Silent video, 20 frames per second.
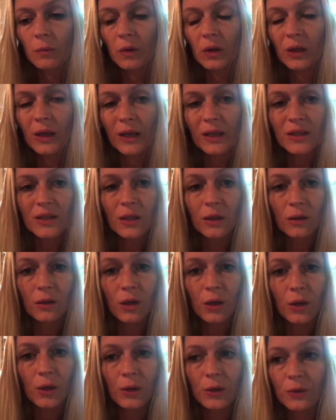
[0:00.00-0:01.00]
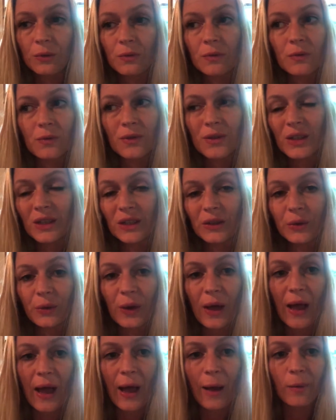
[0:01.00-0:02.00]
Get to learn the little
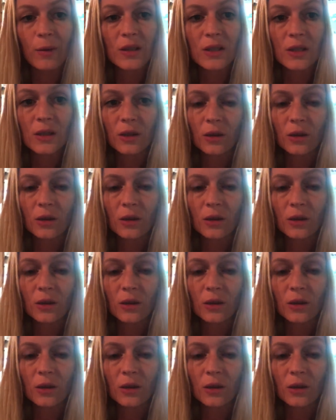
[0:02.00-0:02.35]
habits and